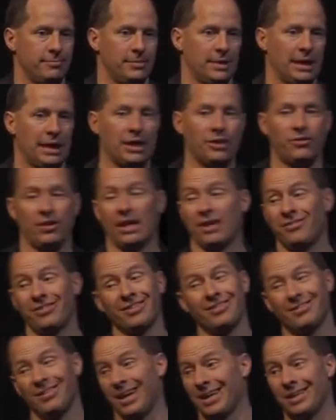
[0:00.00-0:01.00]
And it takes a
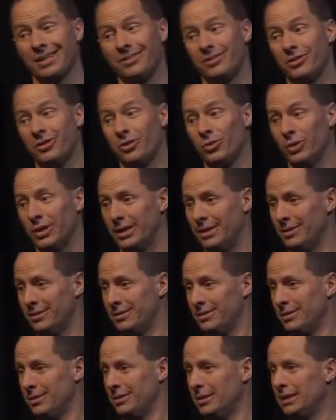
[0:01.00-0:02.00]
second to do it.
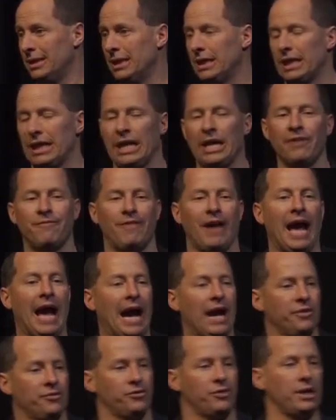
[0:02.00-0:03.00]
If
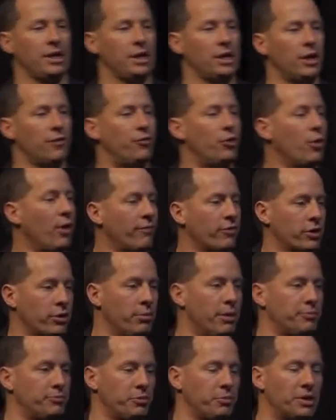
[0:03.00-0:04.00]
you ever come
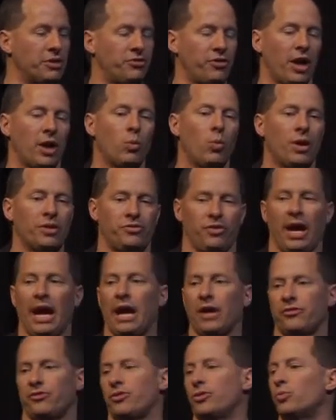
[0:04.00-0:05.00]
up to me and say, I once
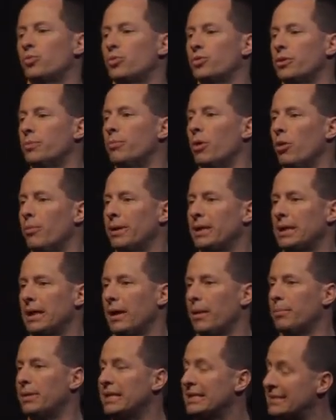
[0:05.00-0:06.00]
asked and ruined the moment,
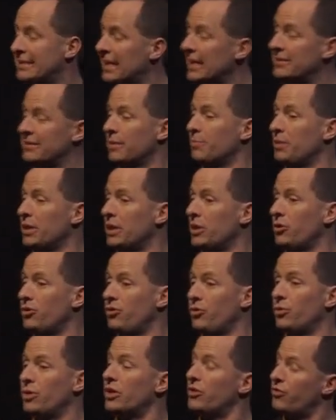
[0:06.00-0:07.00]
I'm going to say something to
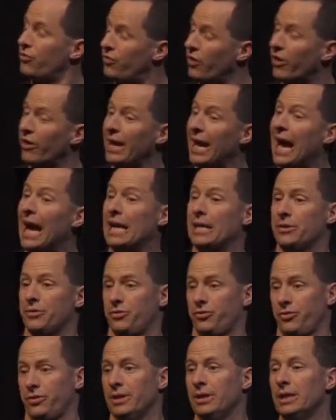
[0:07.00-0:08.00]
you that's very
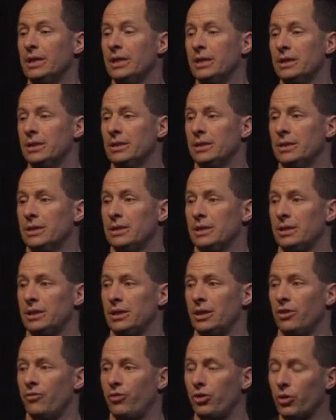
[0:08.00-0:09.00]
honest.
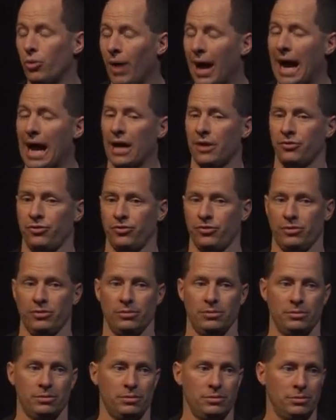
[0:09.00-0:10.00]
If you ask
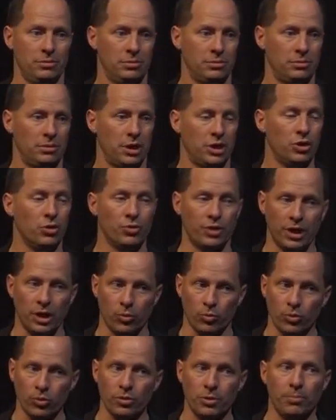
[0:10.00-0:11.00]
and you think it
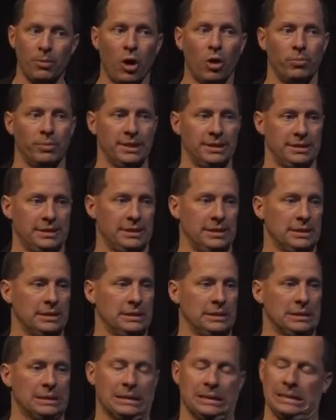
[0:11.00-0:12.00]
ruined the moment,
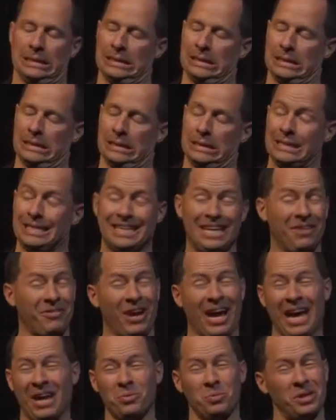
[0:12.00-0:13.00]
you never
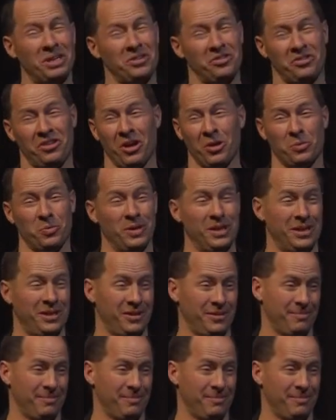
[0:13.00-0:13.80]
had one to start with.